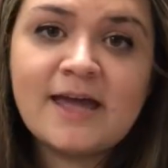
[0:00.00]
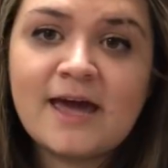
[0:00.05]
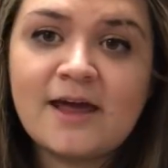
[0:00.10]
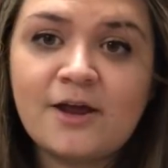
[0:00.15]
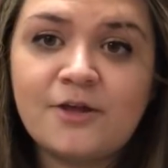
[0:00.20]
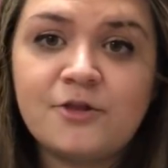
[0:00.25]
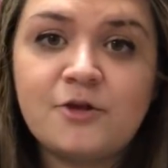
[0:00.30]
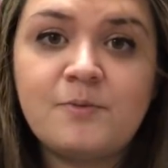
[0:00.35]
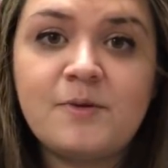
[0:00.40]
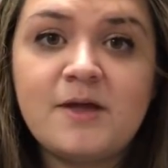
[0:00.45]
at
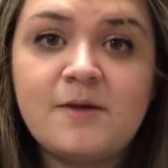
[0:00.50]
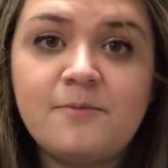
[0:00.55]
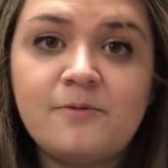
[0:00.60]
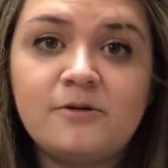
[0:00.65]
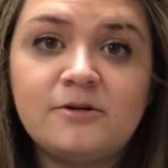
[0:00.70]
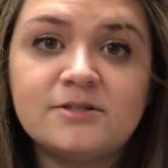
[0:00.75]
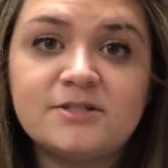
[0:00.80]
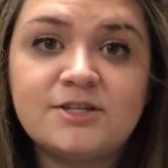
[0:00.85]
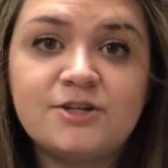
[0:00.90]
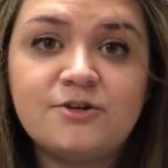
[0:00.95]
other
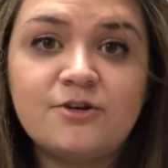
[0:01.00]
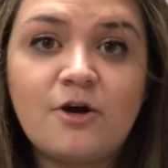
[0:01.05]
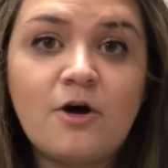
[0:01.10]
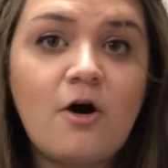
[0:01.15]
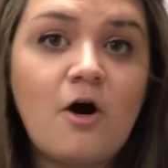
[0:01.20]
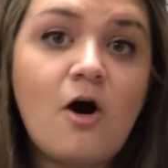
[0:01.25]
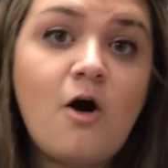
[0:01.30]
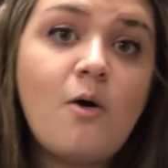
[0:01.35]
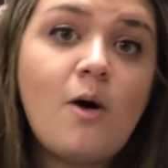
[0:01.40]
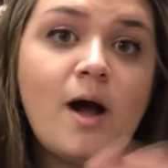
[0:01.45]
people's and you go,
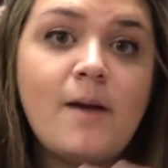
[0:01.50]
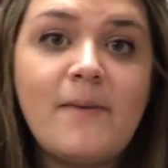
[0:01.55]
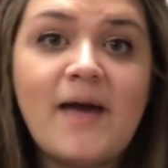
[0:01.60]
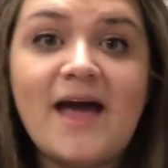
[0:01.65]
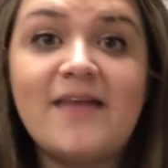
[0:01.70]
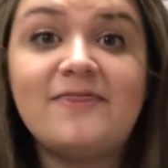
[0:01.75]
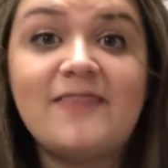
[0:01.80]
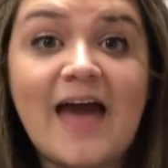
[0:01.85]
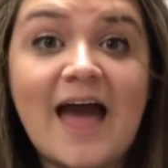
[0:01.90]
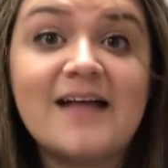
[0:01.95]
oh, I'm
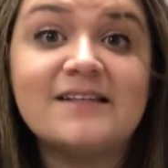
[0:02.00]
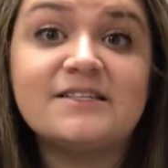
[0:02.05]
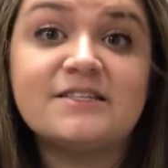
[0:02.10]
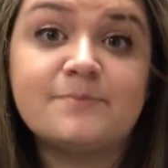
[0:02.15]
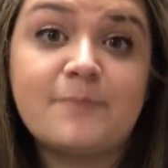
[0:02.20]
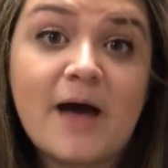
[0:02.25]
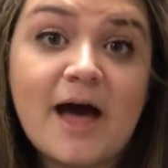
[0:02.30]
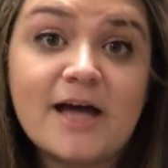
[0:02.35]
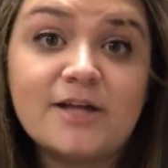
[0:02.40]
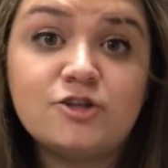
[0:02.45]
at that
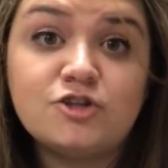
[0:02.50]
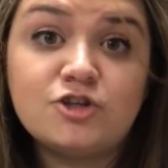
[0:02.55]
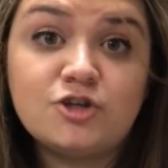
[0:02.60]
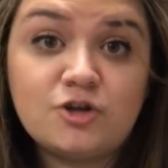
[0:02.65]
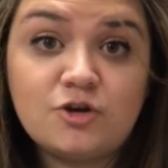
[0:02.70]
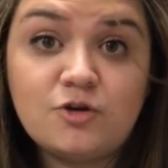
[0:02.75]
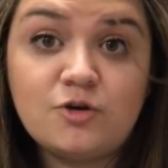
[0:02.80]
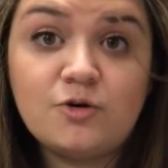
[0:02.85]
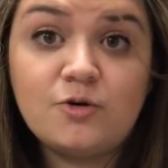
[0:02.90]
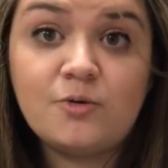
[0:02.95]
spot
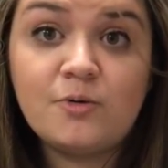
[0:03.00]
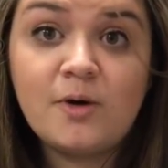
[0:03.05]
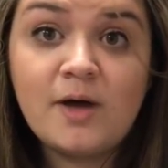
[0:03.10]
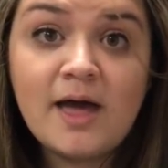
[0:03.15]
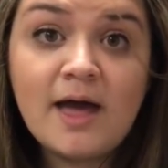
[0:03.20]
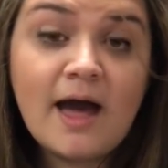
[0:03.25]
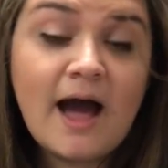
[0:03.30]
too.